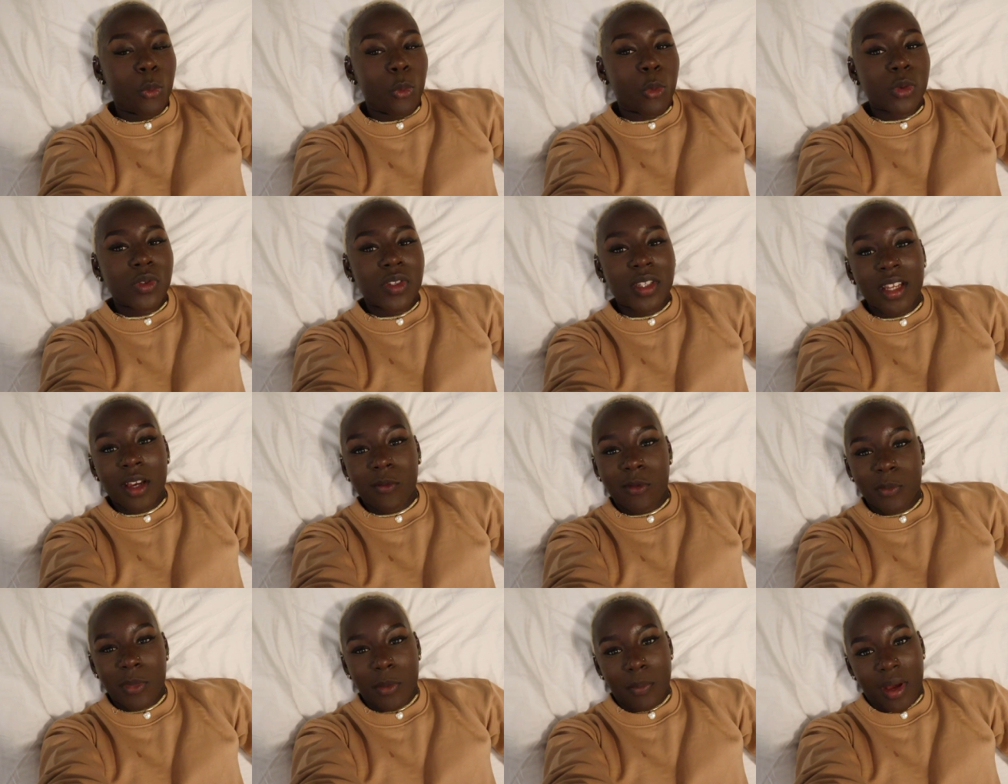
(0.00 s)
water
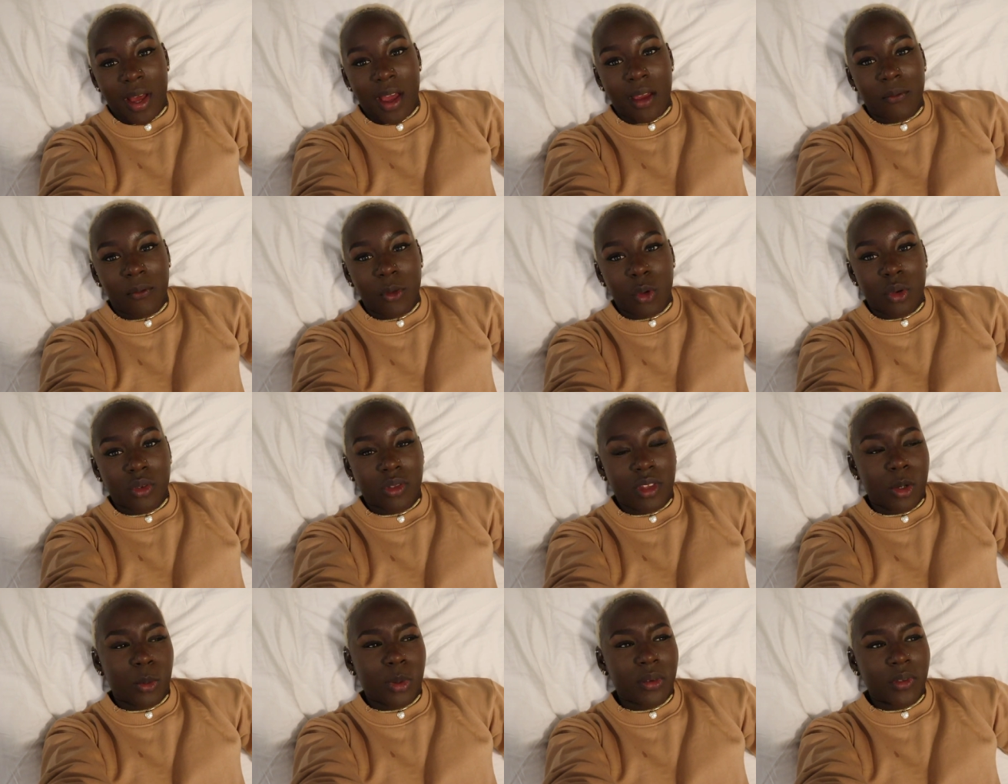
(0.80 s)
that we've been buying
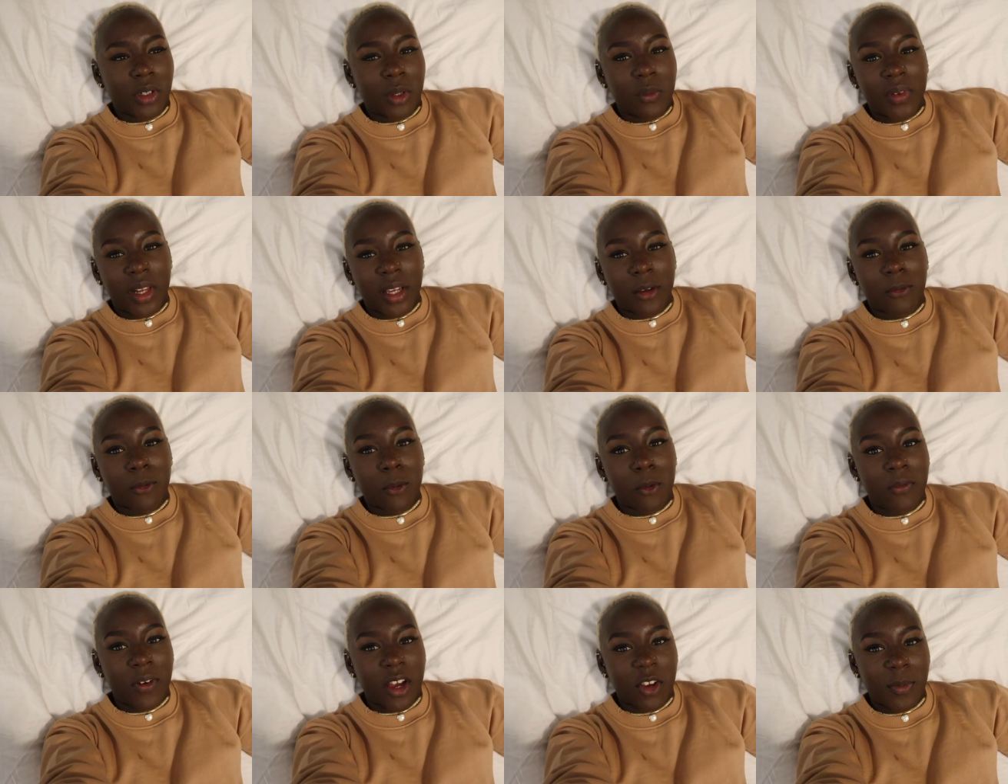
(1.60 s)
for the equivalent of like
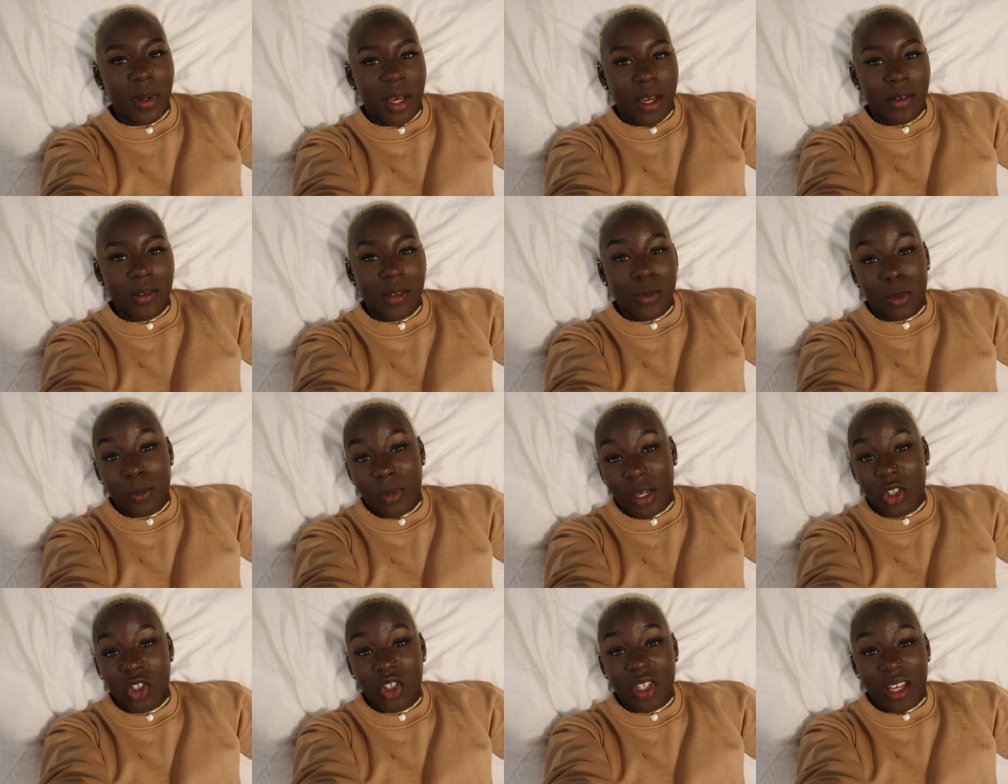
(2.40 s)
four or five pounds, we
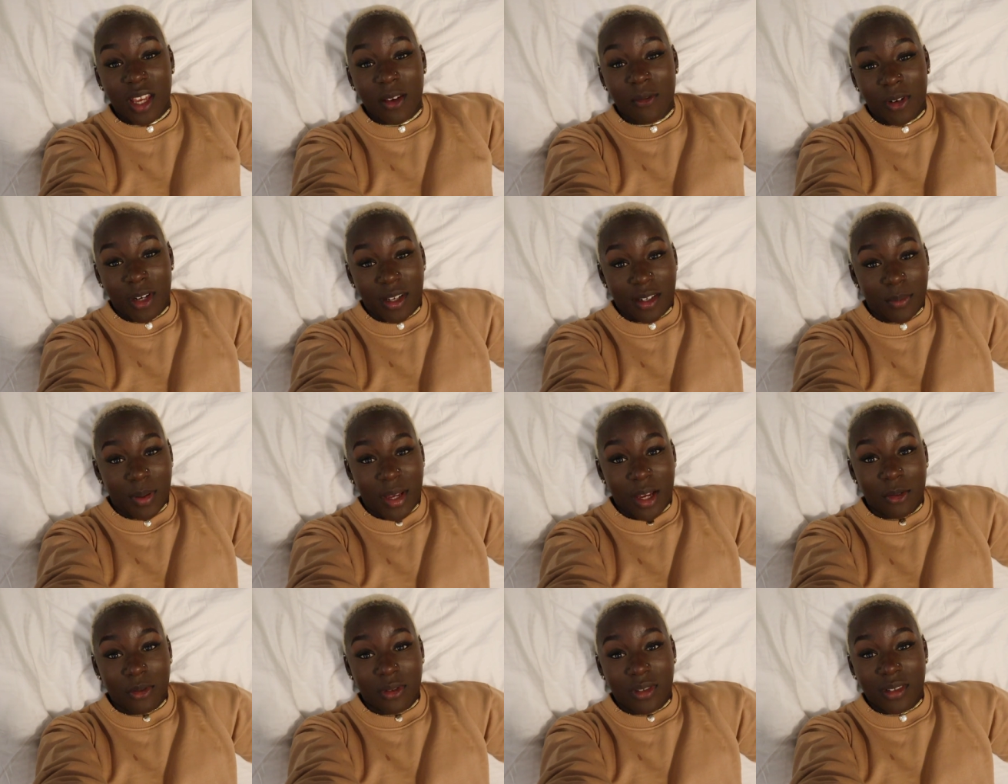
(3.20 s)
managed to get for like a
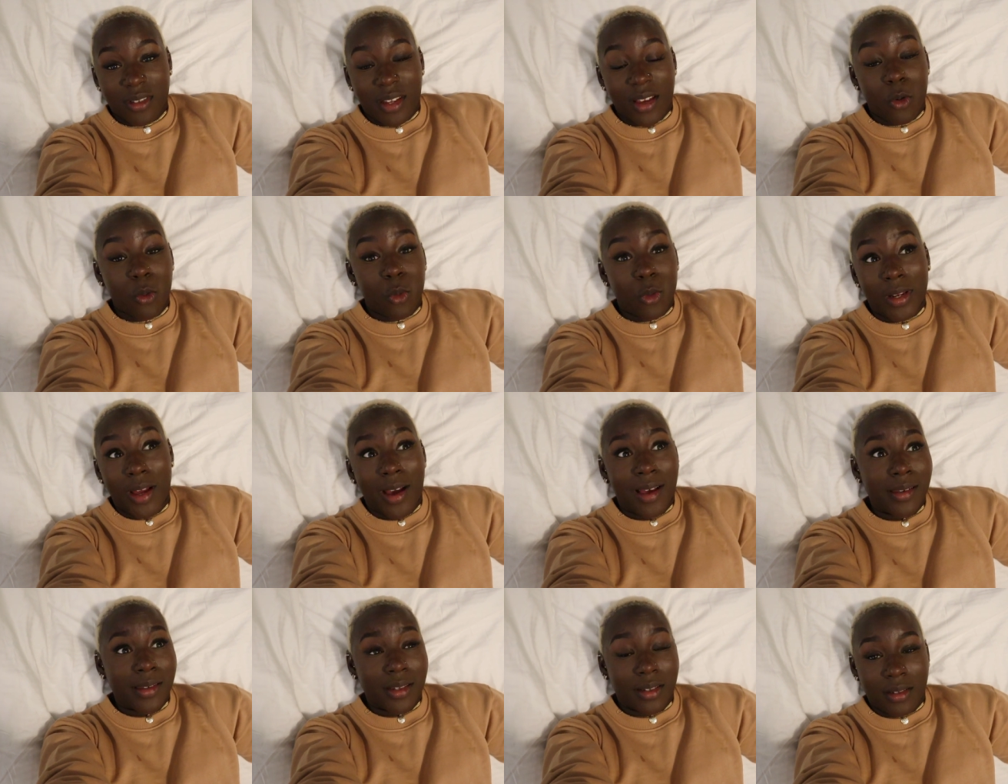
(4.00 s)
pound or
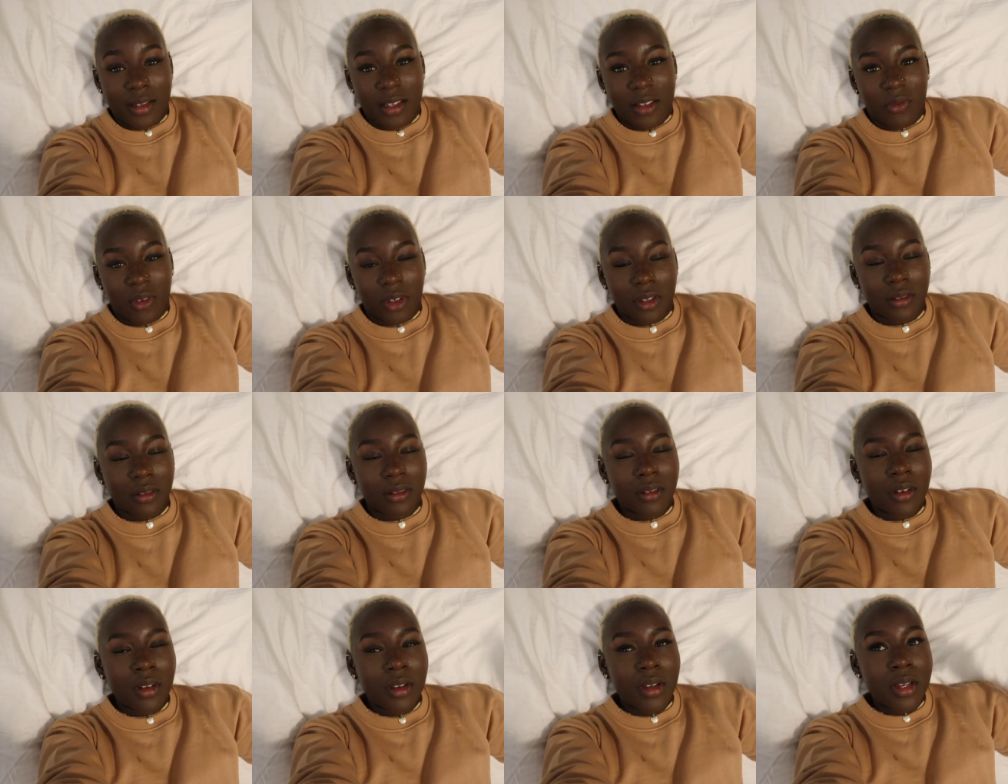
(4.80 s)
under even.